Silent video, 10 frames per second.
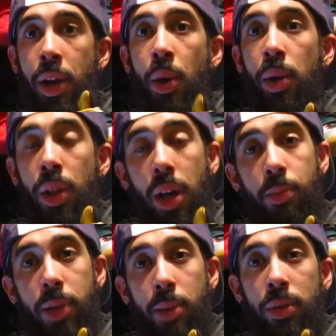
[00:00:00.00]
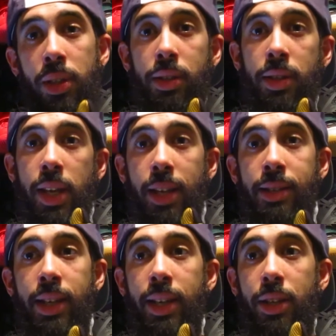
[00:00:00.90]
know a lot of people in the sneaker
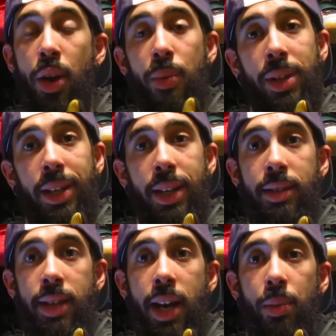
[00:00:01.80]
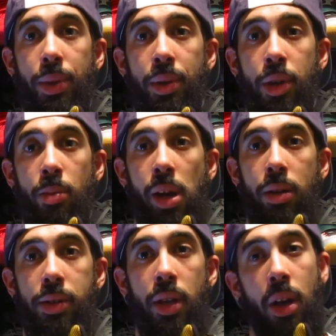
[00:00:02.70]
scene don't really get down with the New
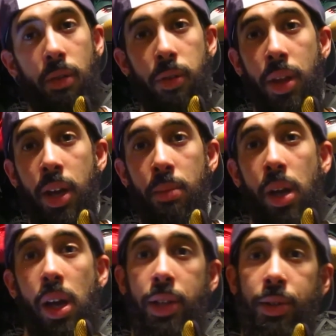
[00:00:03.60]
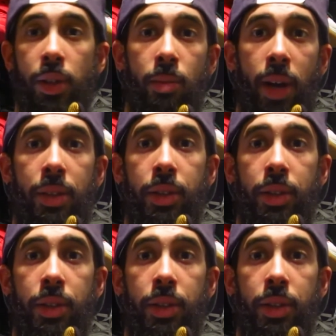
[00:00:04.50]
Balance. For them, it's all about the